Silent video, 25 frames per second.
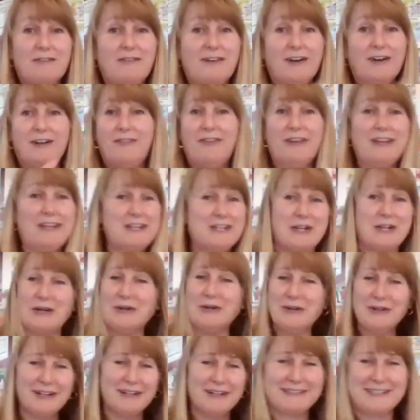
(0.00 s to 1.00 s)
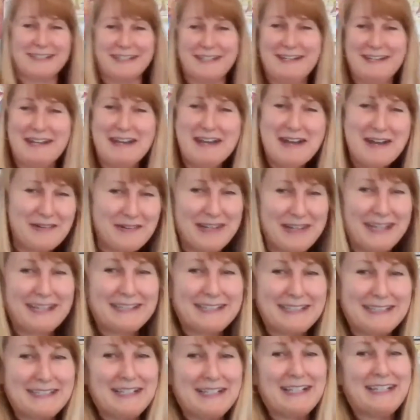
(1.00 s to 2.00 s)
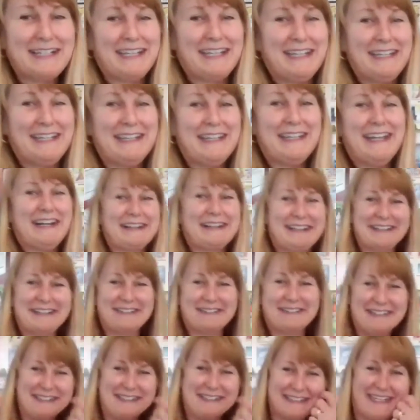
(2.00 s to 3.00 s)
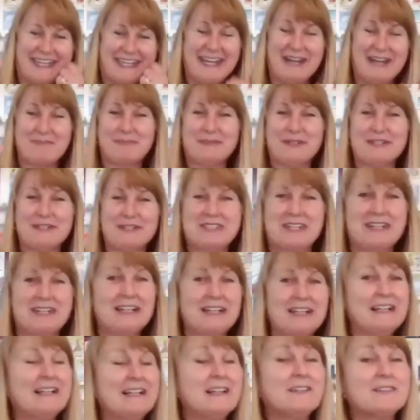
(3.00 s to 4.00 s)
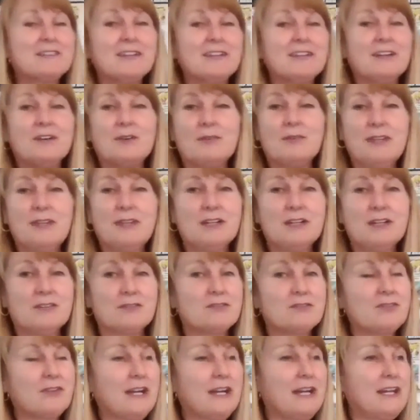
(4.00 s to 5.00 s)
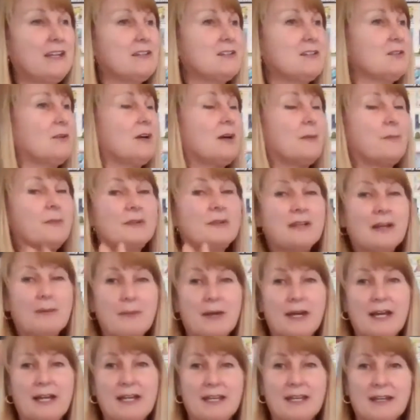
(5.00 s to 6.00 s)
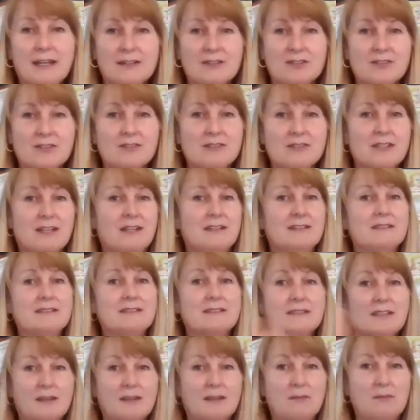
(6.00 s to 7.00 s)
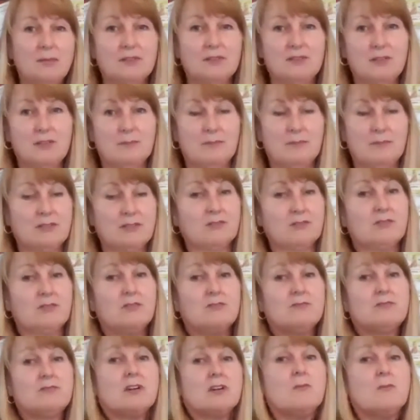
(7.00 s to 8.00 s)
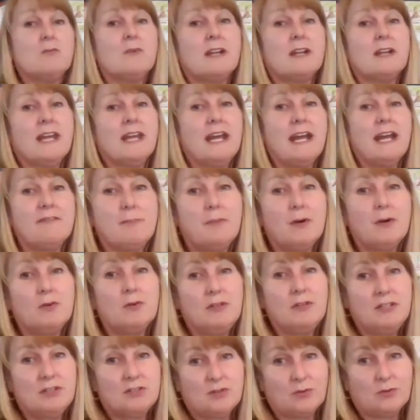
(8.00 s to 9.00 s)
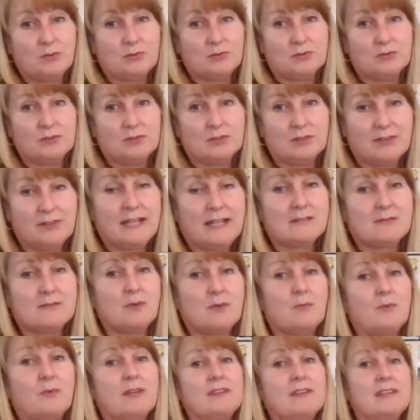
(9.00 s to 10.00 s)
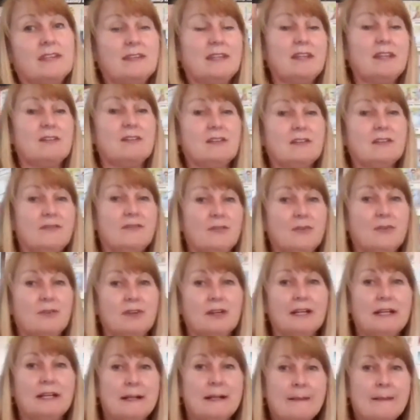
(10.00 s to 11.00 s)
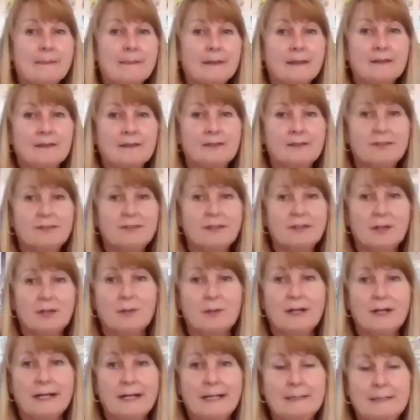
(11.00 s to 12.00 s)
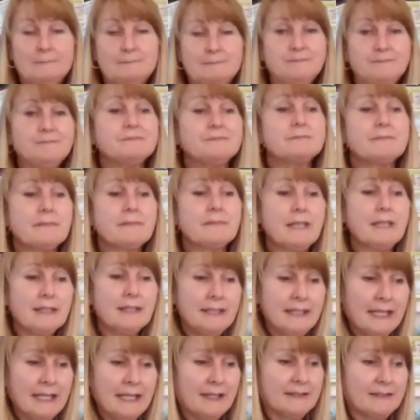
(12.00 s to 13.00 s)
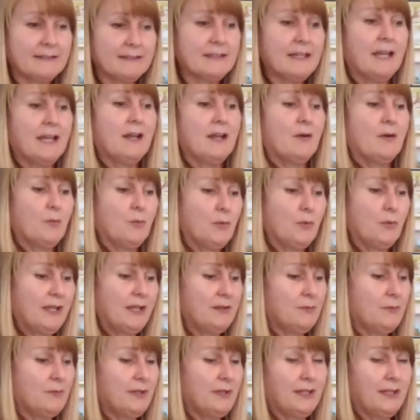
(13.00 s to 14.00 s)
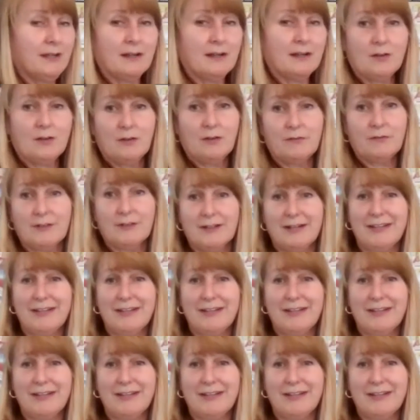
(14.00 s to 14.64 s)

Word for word: revolving doors and we get stuck in there because we just can't push it. So, you know, try to do upper body exercises and build your muscles. You don't want to have a bony shoulder. That's the one thing they look for. So, um, yes, when we are over